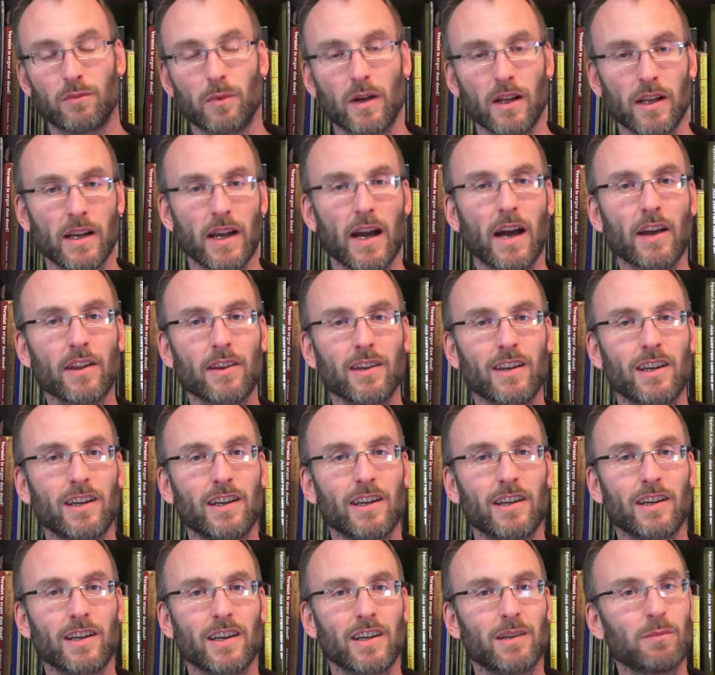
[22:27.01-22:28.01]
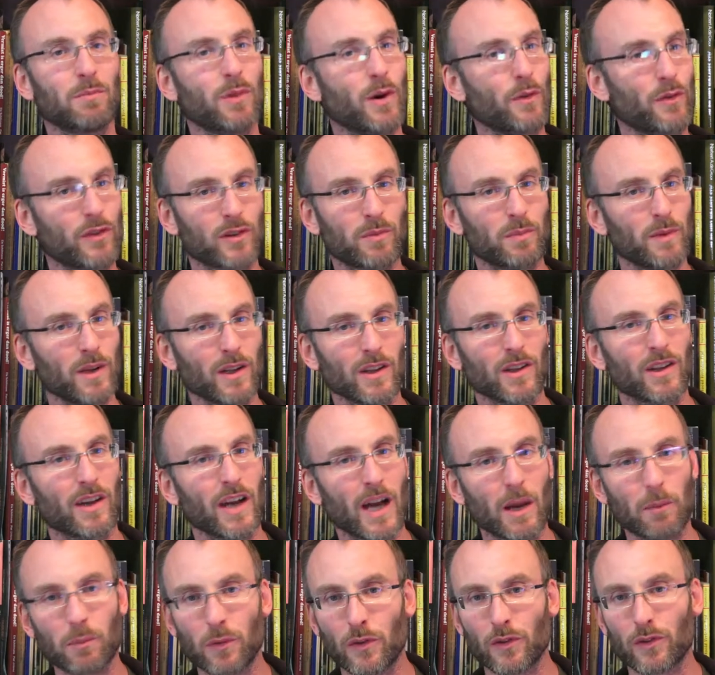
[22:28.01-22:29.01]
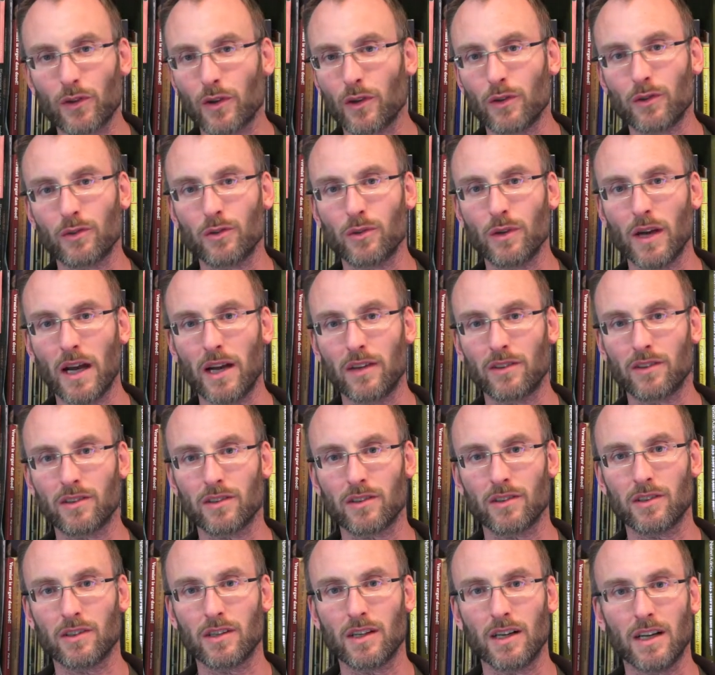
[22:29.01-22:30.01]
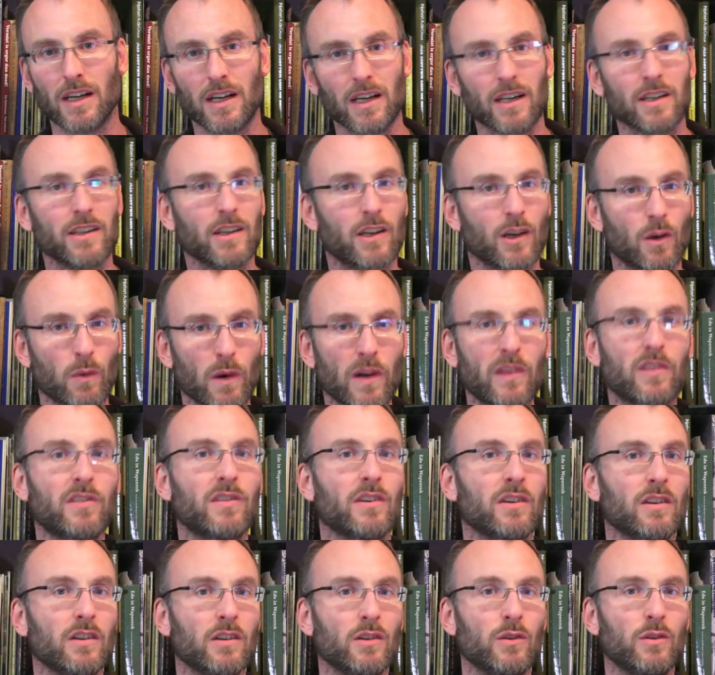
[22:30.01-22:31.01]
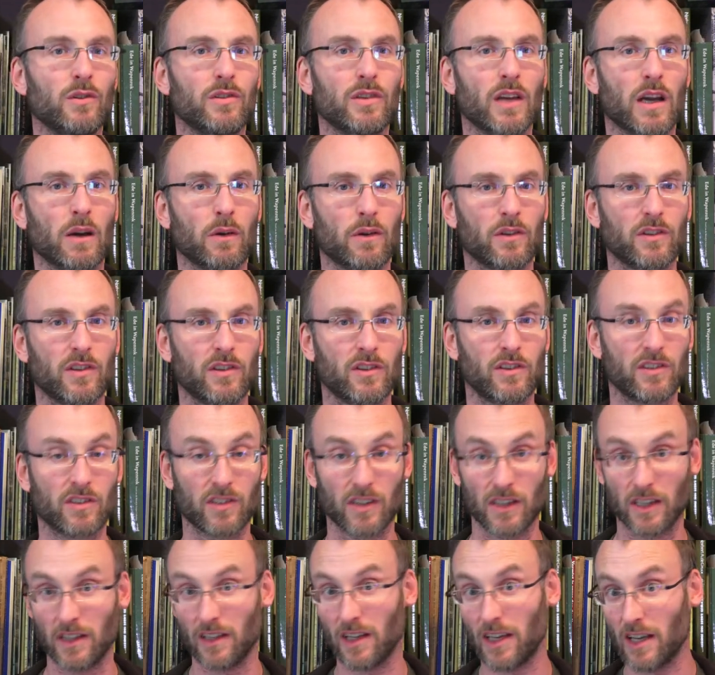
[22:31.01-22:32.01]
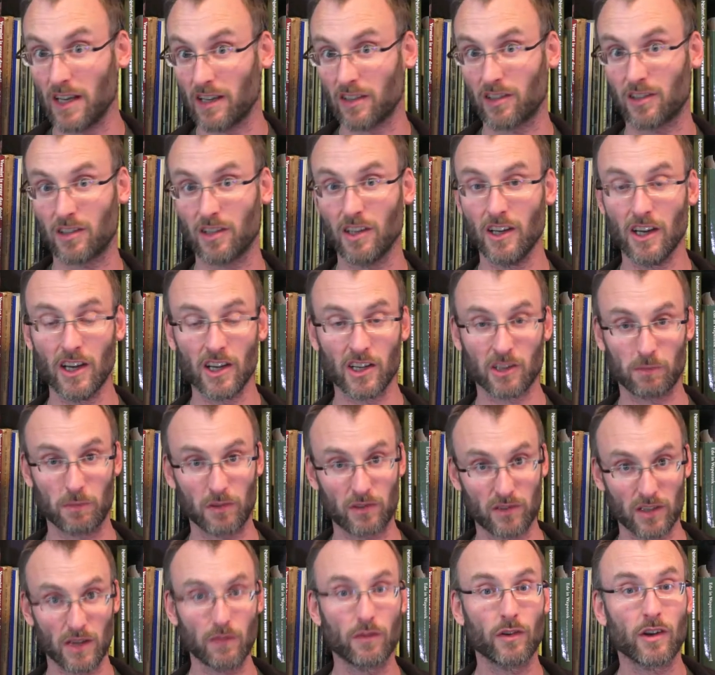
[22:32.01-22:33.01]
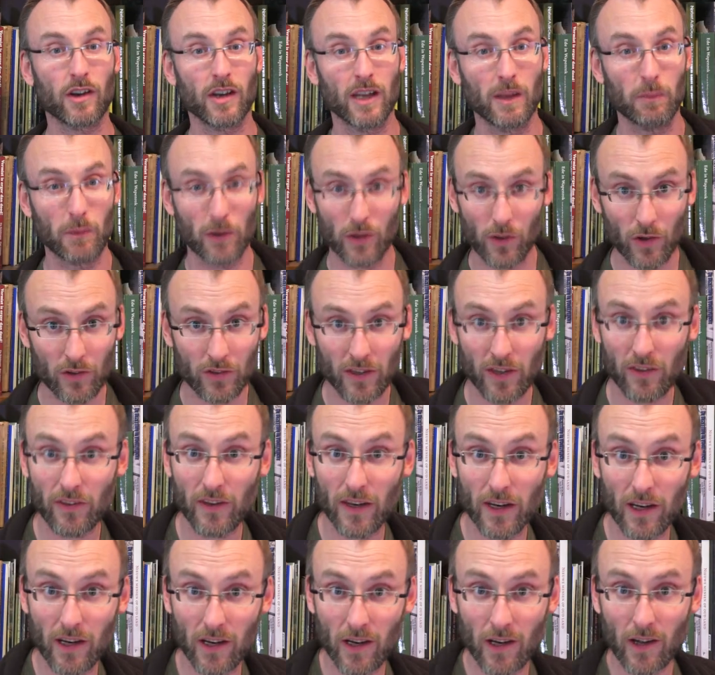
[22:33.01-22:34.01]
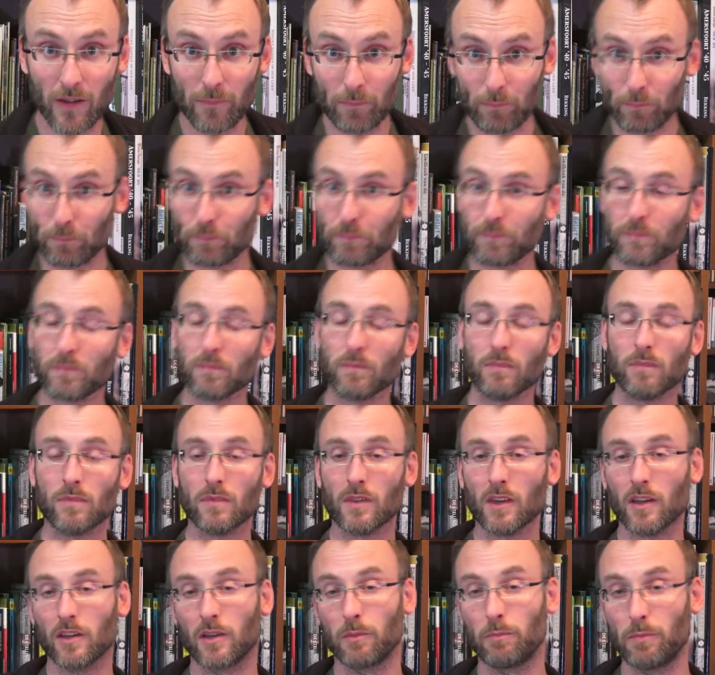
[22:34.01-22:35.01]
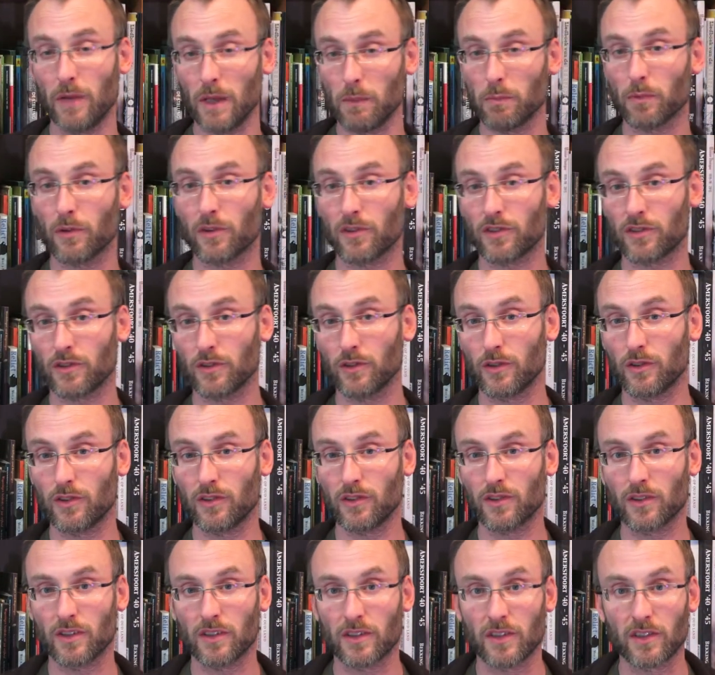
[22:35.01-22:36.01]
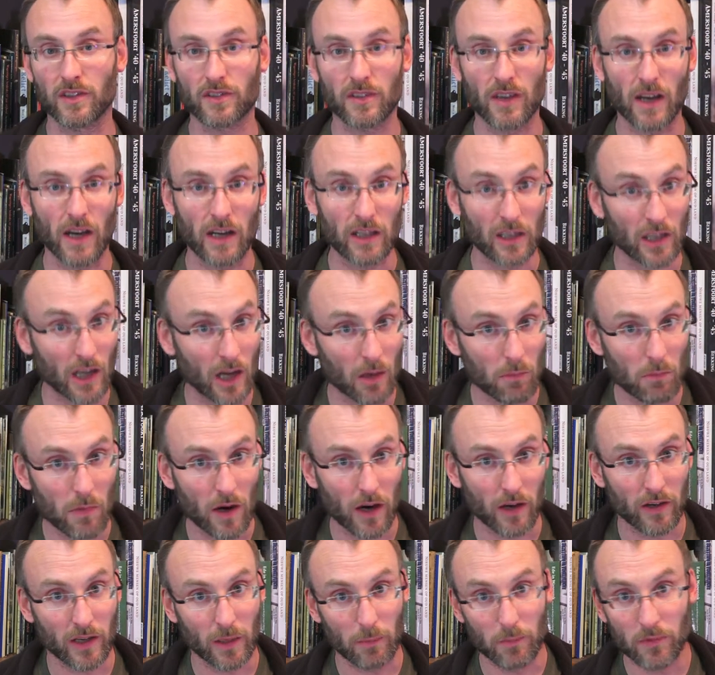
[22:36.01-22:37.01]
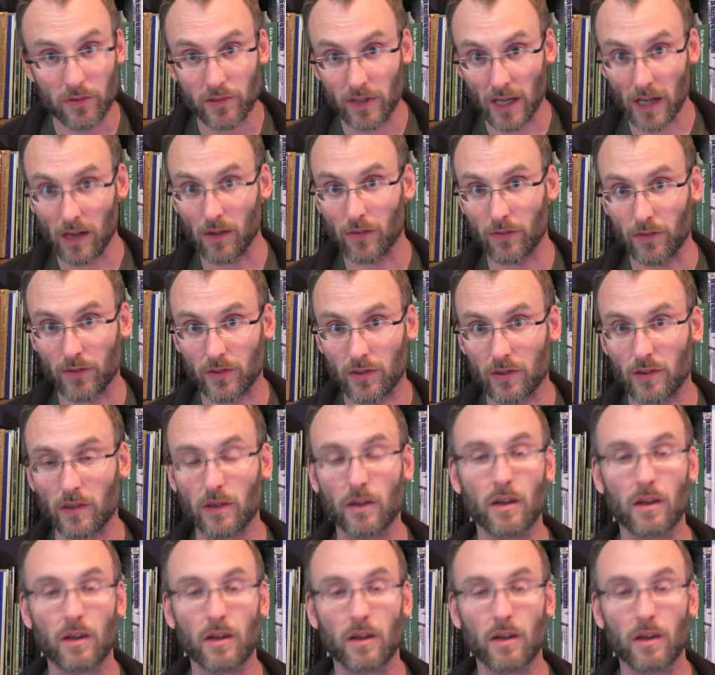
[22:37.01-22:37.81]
Well, I think in Bovensmilde, I'm not going to answer the question whose heritage it is specifically, because I think the people should decide among themselves